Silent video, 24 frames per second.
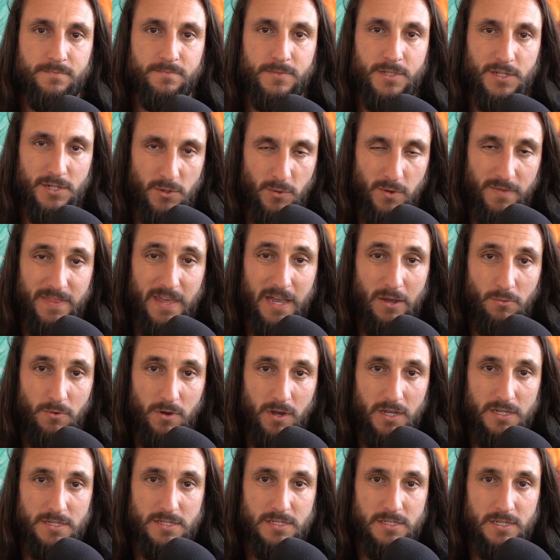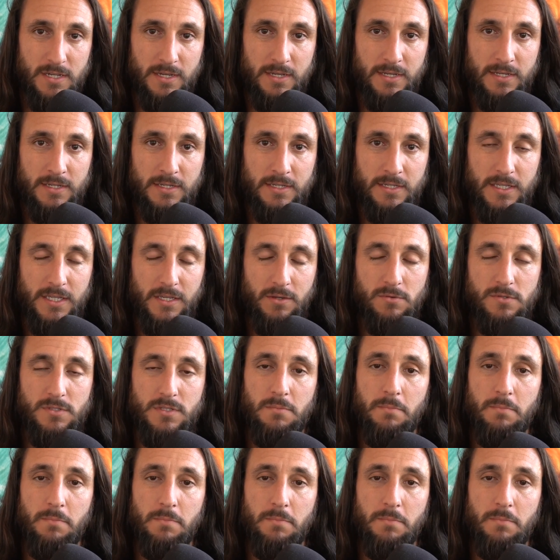Do you know what that was? It was the